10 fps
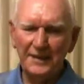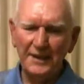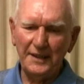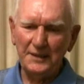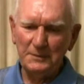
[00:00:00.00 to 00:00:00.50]

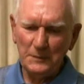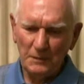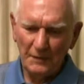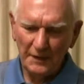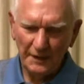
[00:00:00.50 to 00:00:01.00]
and
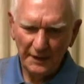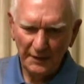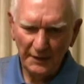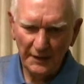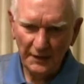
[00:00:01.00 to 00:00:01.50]

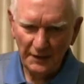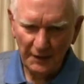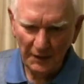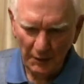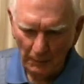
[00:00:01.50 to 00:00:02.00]

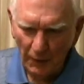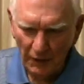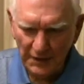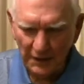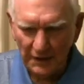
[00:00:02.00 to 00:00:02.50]
uh, the
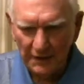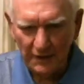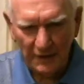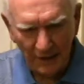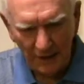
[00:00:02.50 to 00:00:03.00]
boys that
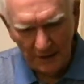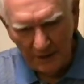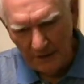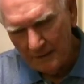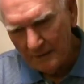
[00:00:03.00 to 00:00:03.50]
I'd
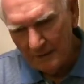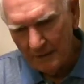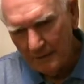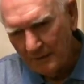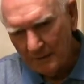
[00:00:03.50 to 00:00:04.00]

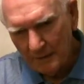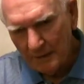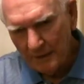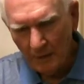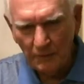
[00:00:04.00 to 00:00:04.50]

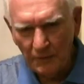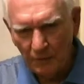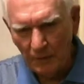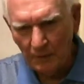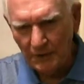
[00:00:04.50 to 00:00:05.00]
come
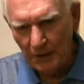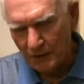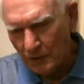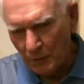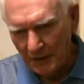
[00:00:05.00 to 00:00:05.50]
from
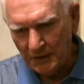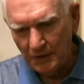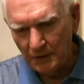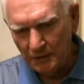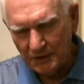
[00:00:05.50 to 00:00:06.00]
Tulsa with
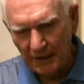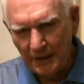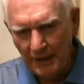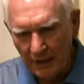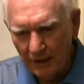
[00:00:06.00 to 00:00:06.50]
to
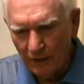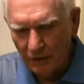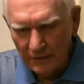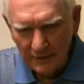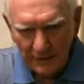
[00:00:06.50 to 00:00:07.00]
San Diego,
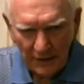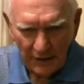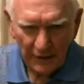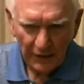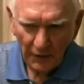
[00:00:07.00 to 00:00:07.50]

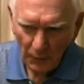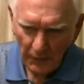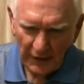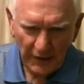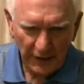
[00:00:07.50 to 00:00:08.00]

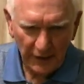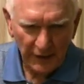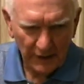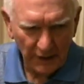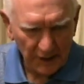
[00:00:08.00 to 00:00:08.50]
went ahead
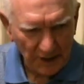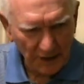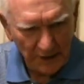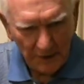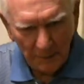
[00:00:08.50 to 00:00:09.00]
and got
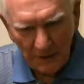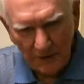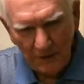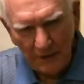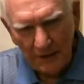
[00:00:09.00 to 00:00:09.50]
assigned to a
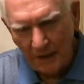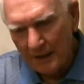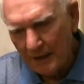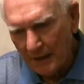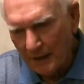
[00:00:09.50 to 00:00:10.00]
platoon, and I
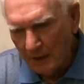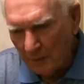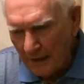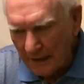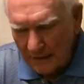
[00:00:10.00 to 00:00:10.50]
got held
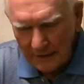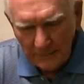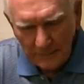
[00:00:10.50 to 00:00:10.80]
back.